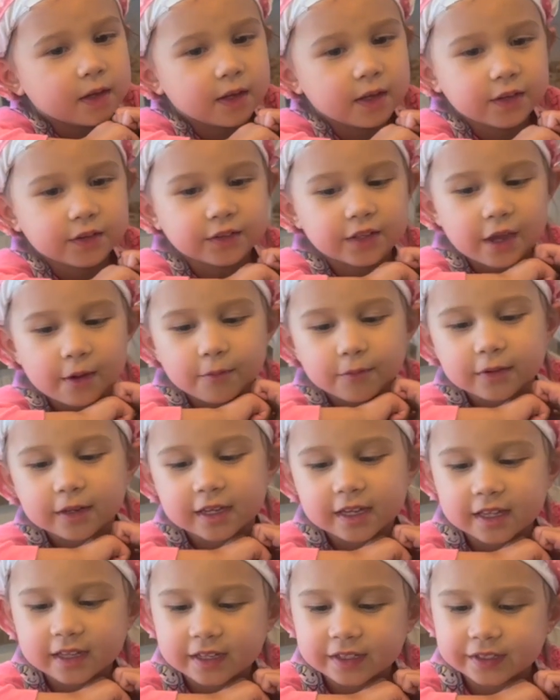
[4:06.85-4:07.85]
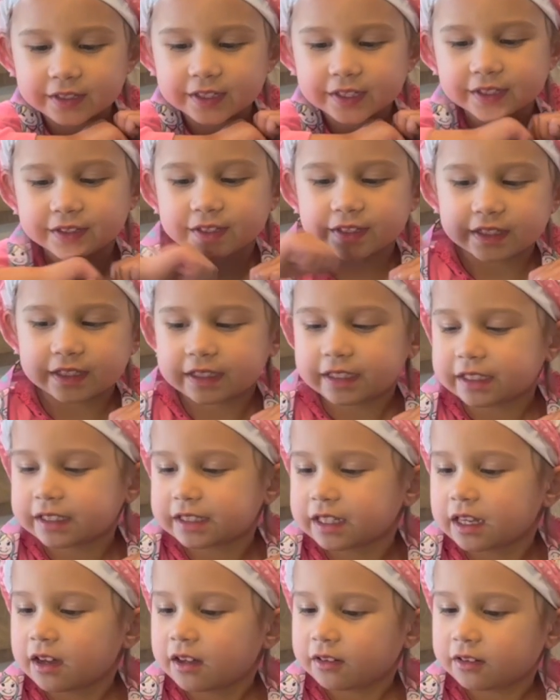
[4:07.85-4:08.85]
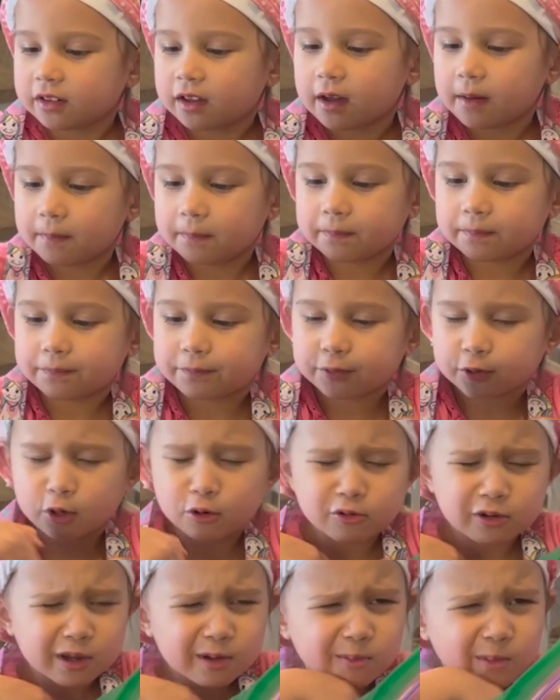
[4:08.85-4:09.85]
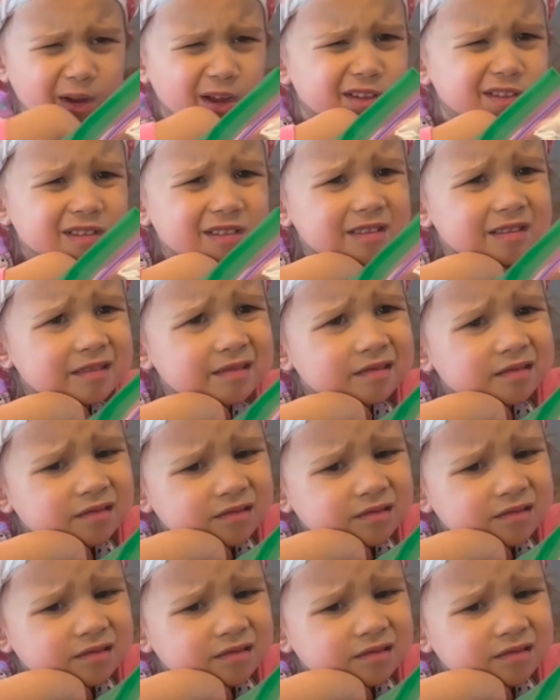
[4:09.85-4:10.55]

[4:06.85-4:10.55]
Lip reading: And then we can eat these broken ones?